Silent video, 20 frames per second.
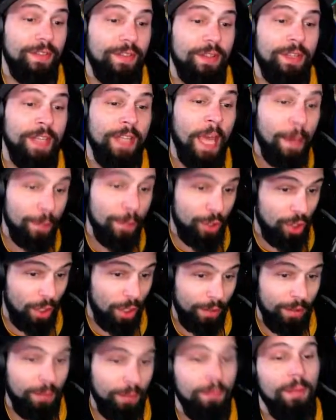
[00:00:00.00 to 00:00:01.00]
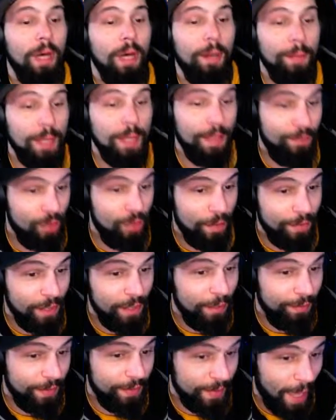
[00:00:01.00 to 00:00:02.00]
damage on them, if you have
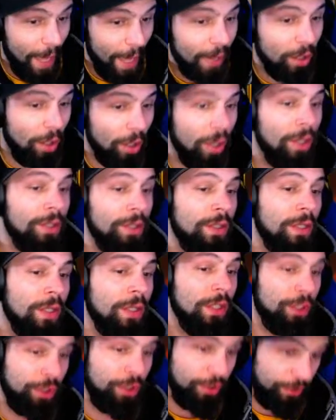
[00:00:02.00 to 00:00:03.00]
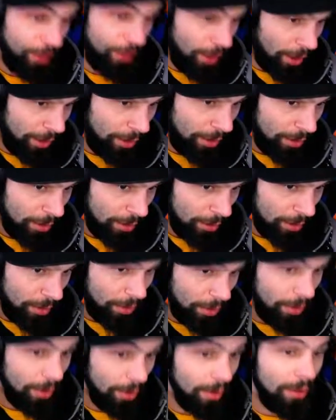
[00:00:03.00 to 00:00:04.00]
enough attack on Shazar,
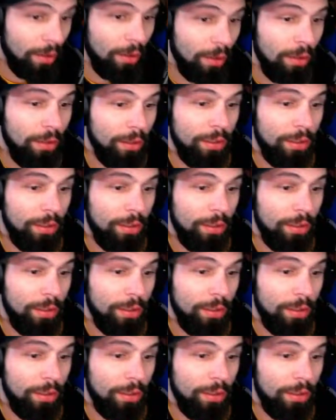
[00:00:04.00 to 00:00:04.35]
the